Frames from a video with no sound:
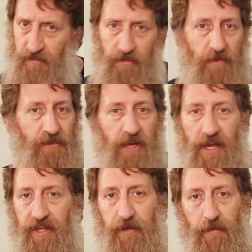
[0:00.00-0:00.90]
so if you
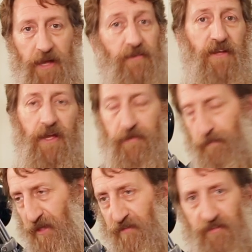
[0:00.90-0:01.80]
got to get around
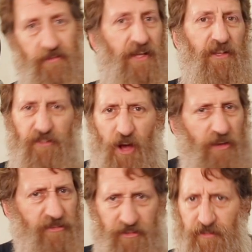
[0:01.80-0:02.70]
tight places like
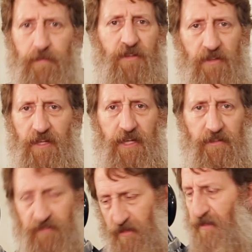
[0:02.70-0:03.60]
exhaust systems and
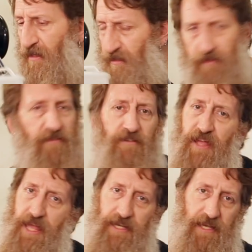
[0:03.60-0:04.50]
things, this
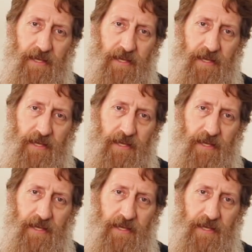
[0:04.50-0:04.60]
is handy.